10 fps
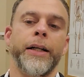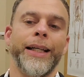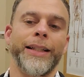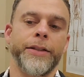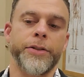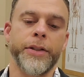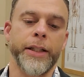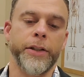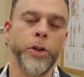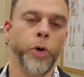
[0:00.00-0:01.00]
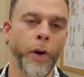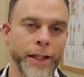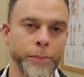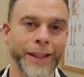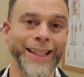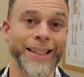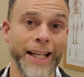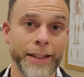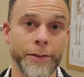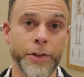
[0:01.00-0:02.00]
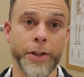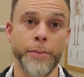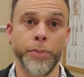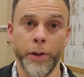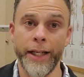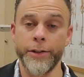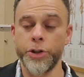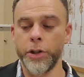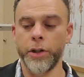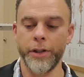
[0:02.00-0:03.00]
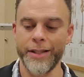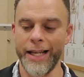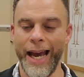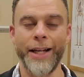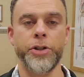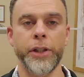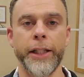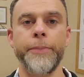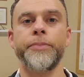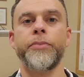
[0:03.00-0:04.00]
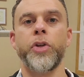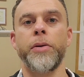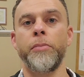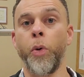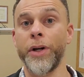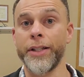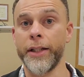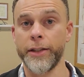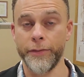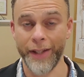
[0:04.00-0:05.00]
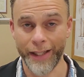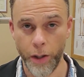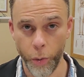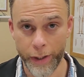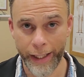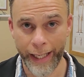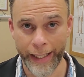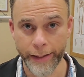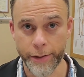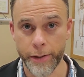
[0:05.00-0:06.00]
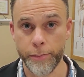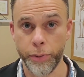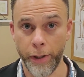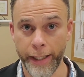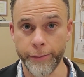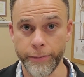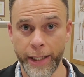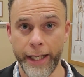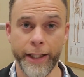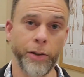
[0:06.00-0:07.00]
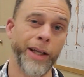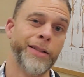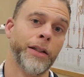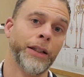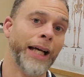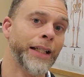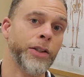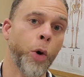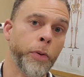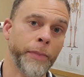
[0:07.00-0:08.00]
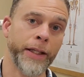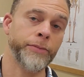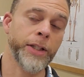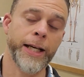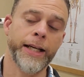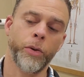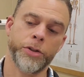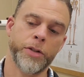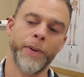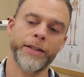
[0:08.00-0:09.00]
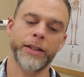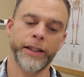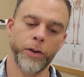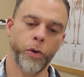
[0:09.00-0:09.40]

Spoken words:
It is incredibly addictive to the brain. Sugar is actually more addictive than cocaine to the brain. Yeah, it creates a lot of dopamine, which is basically